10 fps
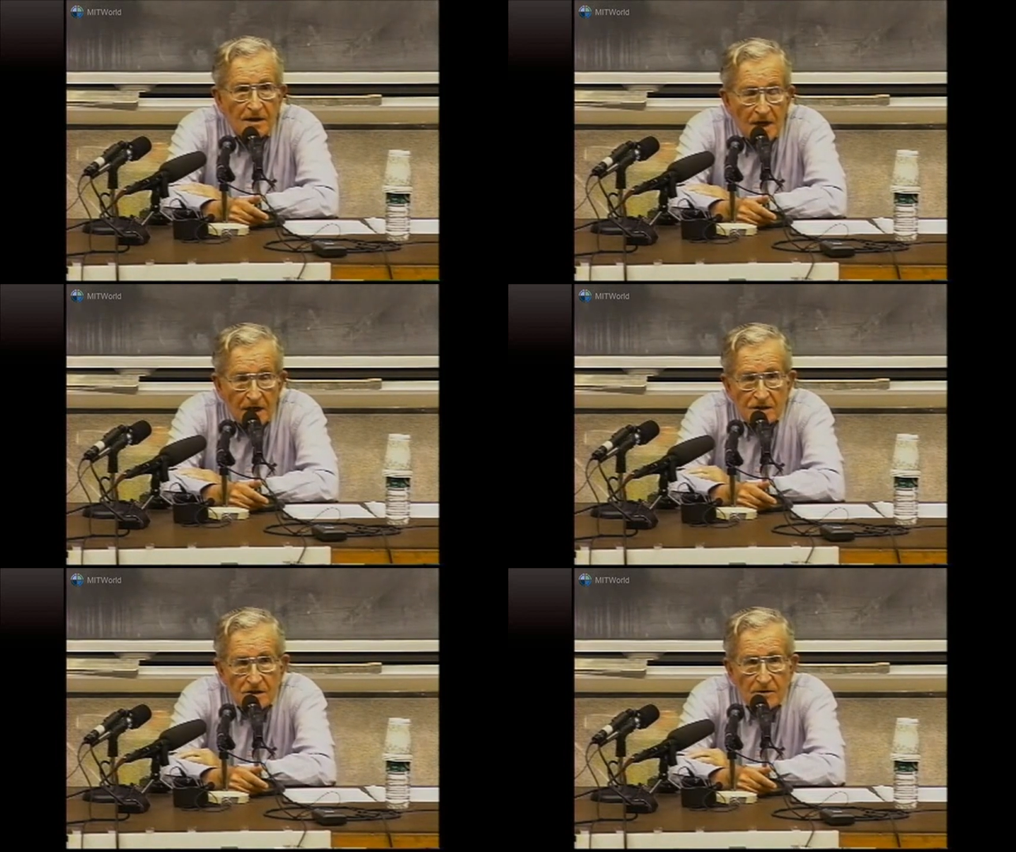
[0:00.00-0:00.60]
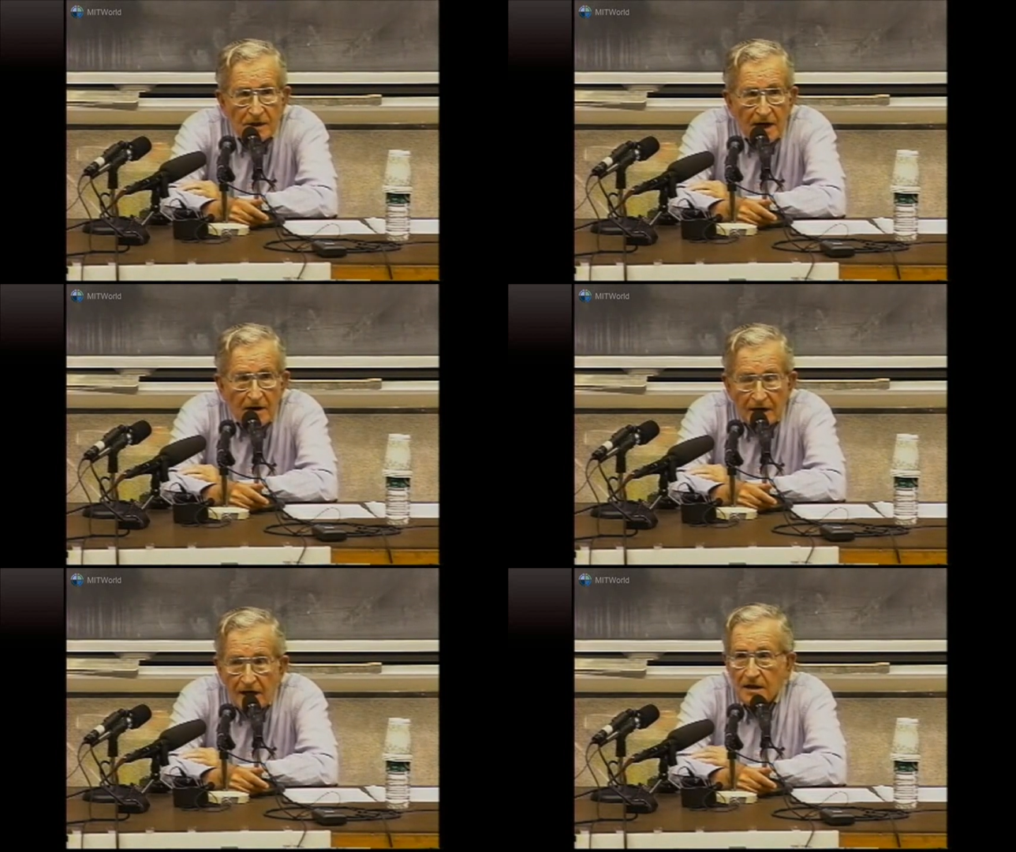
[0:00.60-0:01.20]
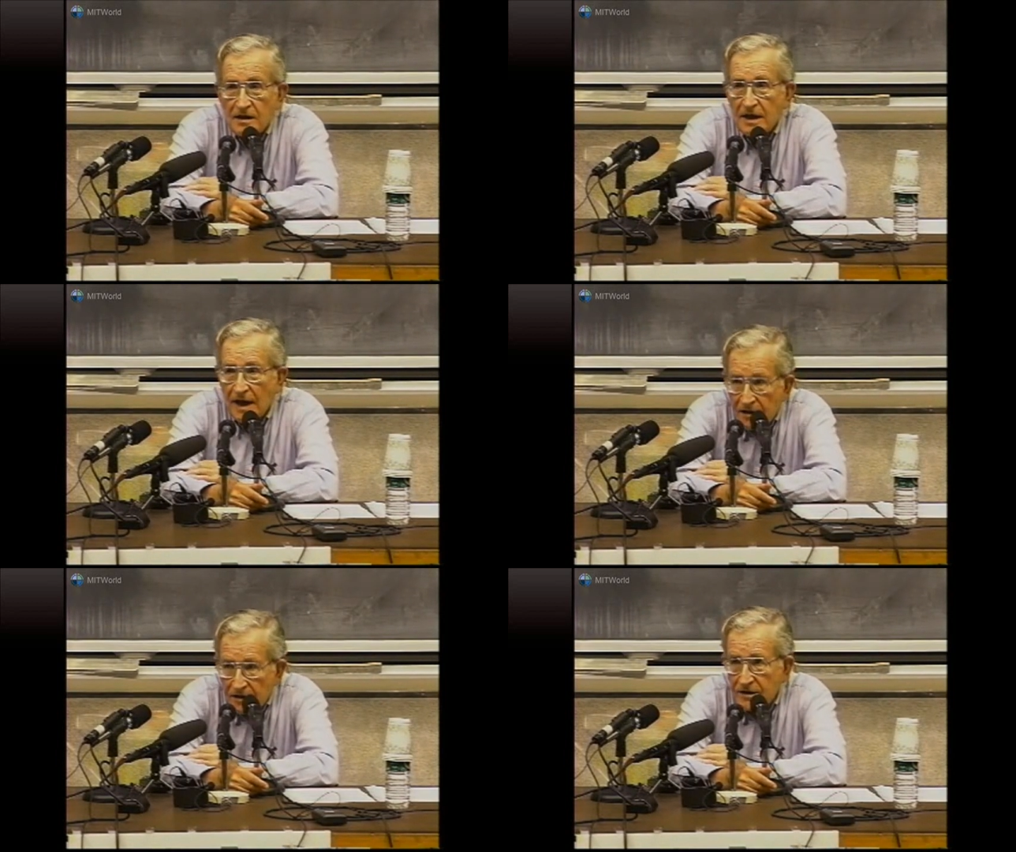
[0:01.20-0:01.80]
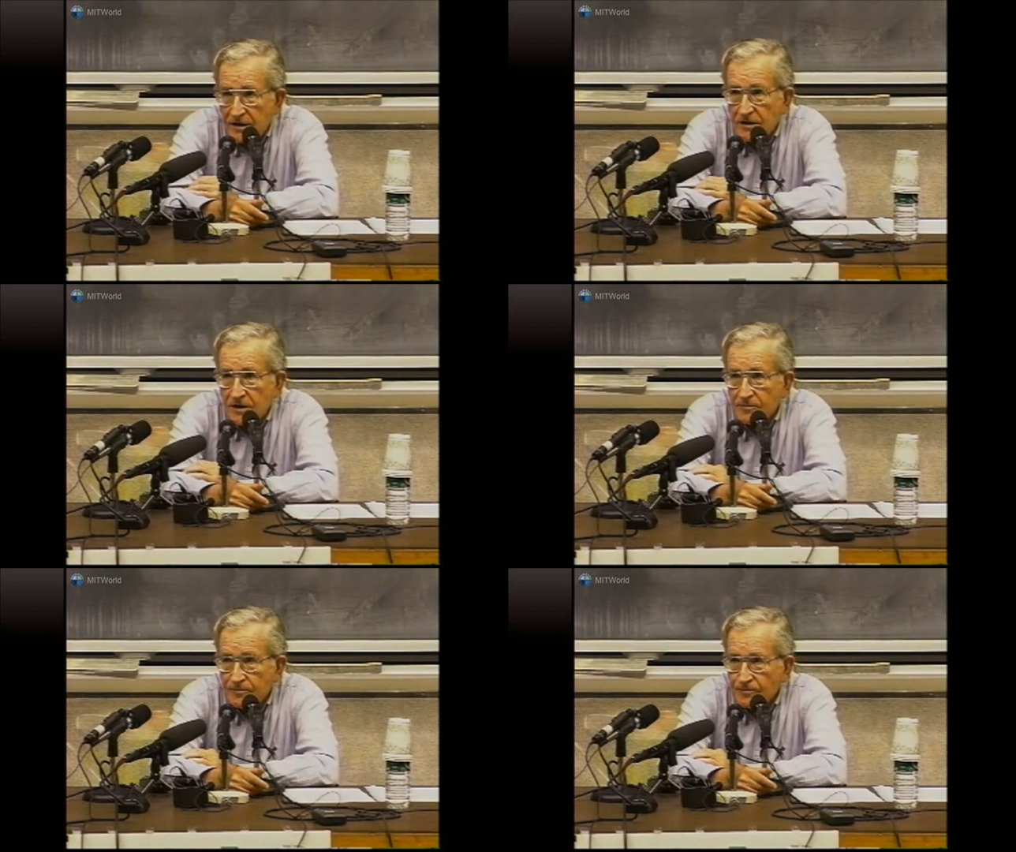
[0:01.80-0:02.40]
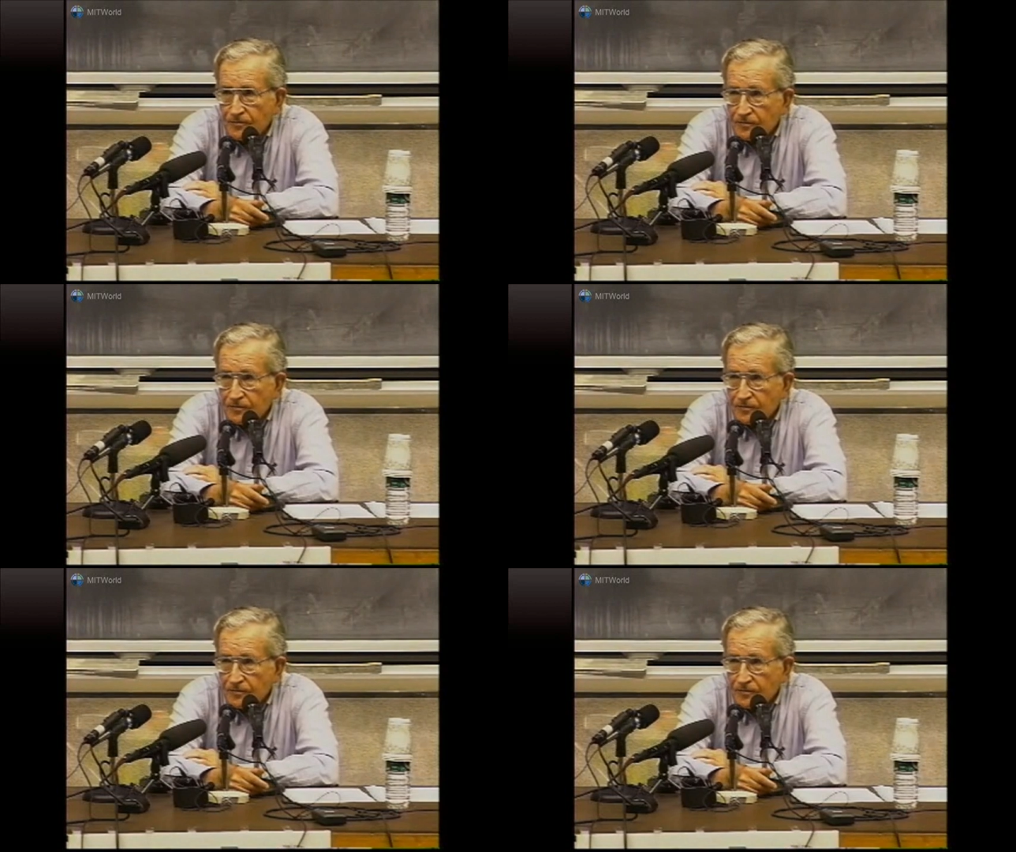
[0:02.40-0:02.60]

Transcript: The Nazis were carrying out counter-terror.